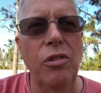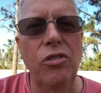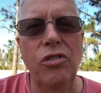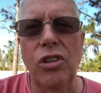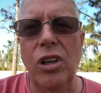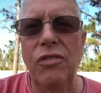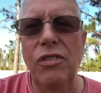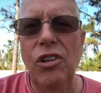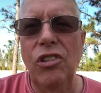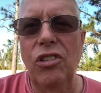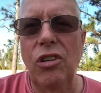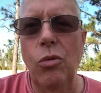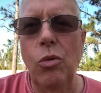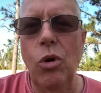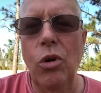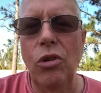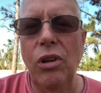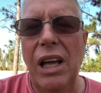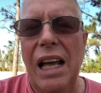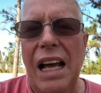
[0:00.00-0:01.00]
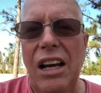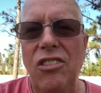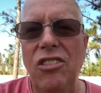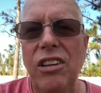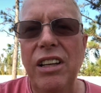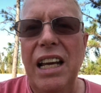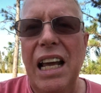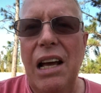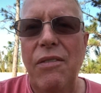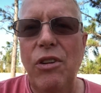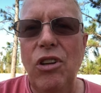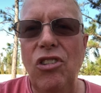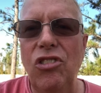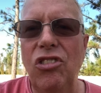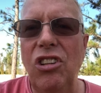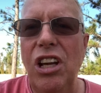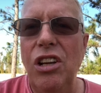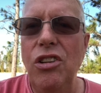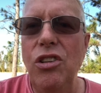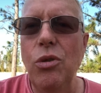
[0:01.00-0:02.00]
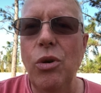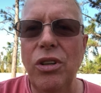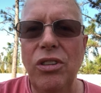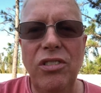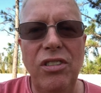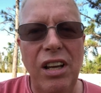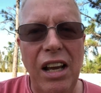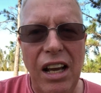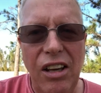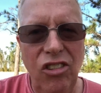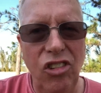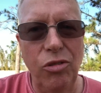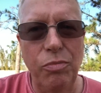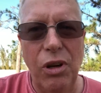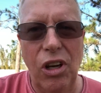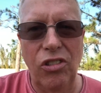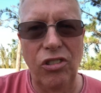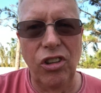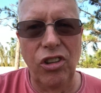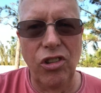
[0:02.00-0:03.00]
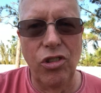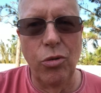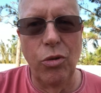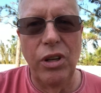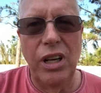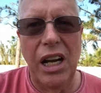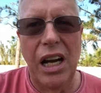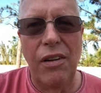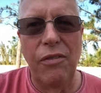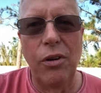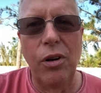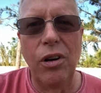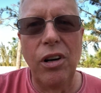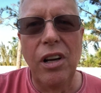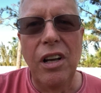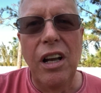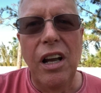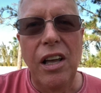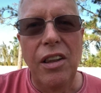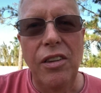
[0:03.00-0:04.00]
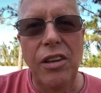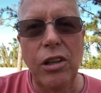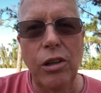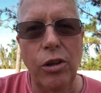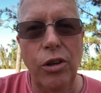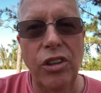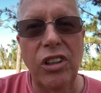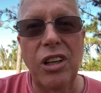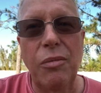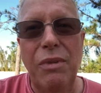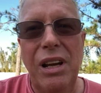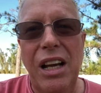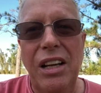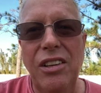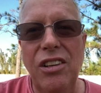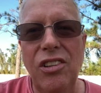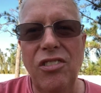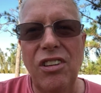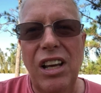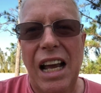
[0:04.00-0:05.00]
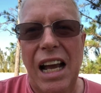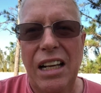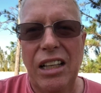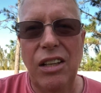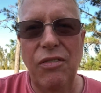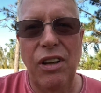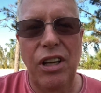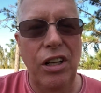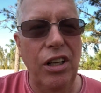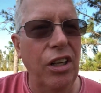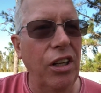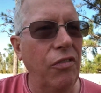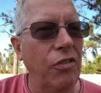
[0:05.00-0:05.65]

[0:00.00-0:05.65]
service that will actually have it send you a text message whenever the Alert Command is activated.